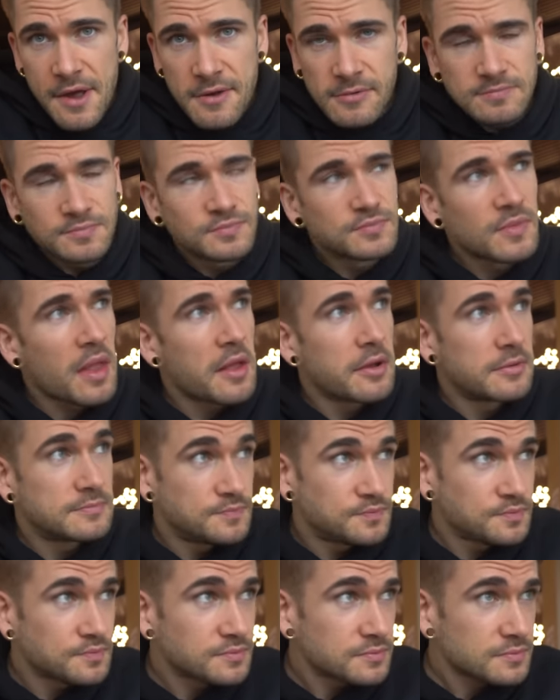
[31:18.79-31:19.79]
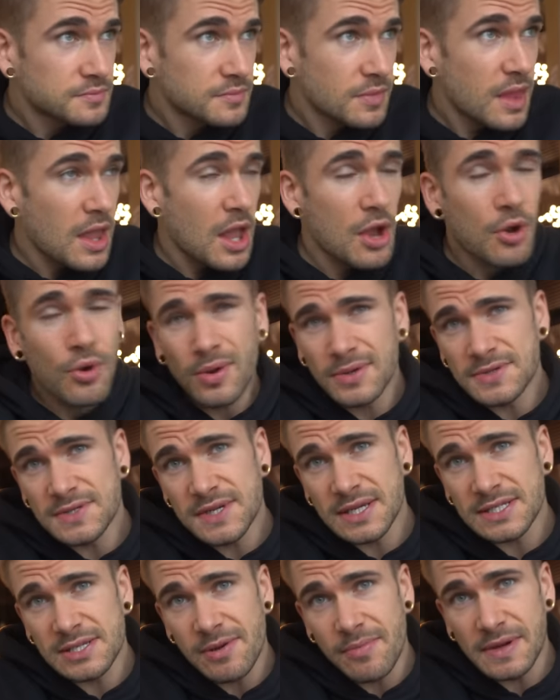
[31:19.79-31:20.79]
Of course,
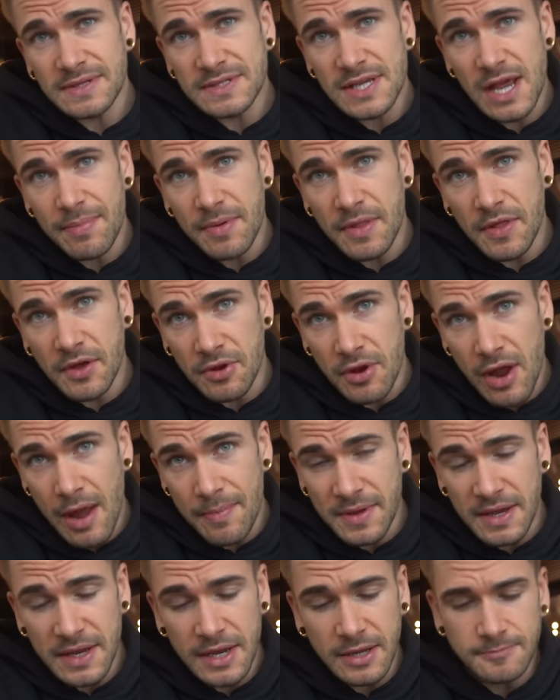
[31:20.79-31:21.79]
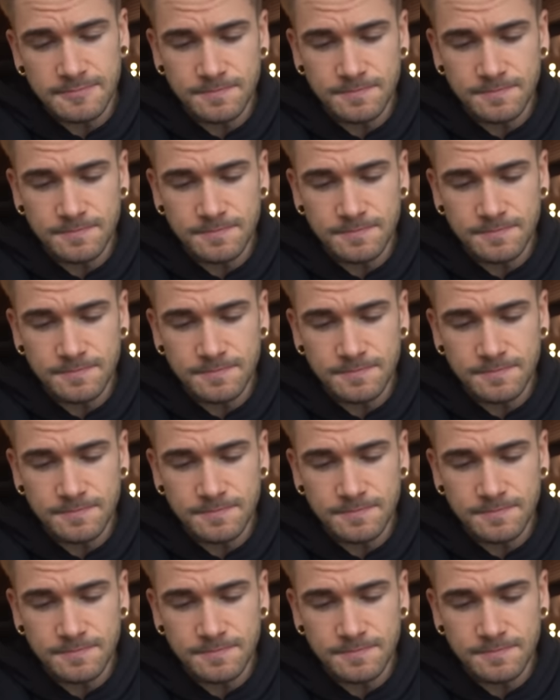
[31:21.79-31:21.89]
the next time buddy say happy, then you're happy eating.